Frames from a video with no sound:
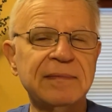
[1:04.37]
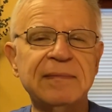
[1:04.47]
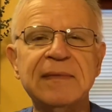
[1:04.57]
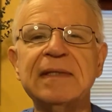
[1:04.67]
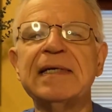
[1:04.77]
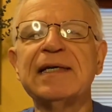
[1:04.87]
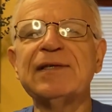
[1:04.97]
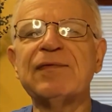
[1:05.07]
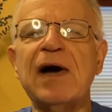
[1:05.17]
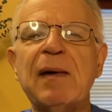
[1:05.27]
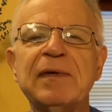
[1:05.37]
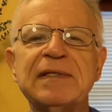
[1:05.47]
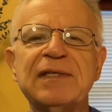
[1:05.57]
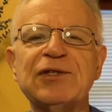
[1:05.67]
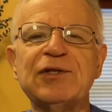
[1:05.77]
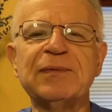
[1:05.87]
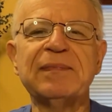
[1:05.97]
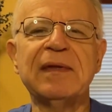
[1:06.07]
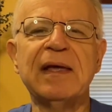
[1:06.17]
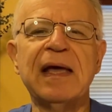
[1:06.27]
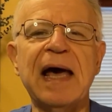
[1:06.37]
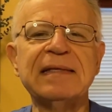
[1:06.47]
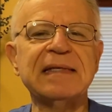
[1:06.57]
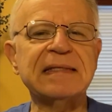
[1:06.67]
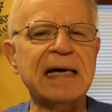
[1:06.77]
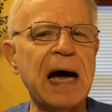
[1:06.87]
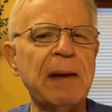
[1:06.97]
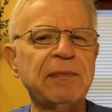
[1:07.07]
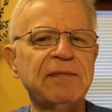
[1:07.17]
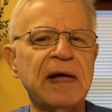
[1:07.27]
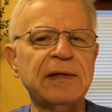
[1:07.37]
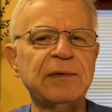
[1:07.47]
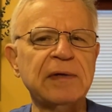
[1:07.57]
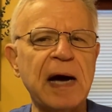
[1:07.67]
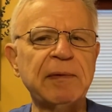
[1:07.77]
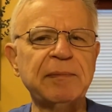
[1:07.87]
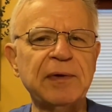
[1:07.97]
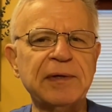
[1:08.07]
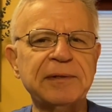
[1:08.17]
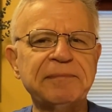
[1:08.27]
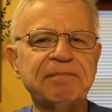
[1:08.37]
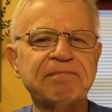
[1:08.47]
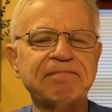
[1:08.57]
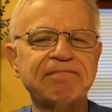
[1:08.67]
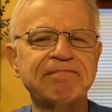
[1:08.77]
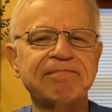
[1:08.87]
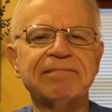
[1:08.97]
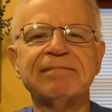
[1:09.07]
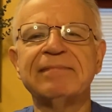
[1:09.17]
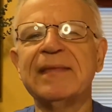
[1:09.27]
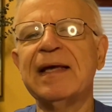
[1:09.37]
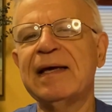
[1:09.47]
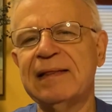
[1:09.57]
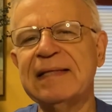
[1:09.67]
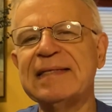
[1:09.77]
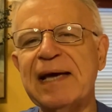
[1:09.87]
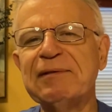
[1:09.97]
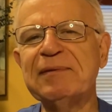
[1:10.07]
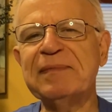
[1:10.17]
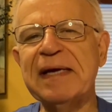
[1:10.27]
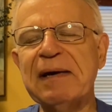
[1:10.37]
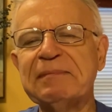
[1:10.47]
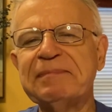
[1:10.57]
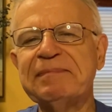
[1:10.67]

Detective Comics issue as a top valued comic book. Let's count them down.